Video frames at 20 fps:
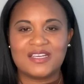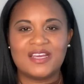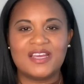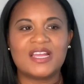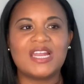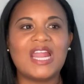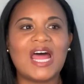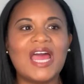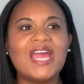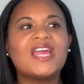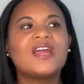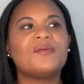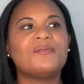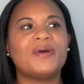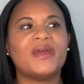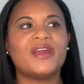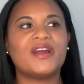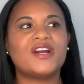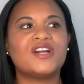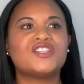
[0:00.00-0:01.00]
Light
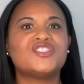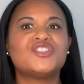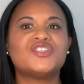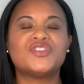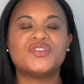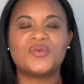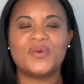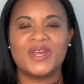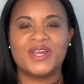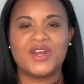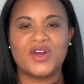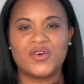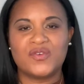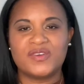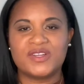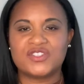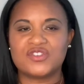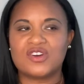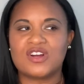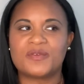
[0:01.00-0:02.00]
compared to the
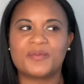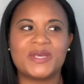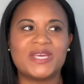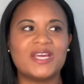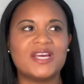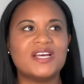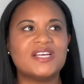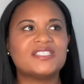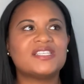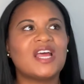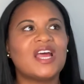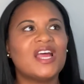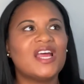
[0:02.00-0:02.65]
Wegovy drug, because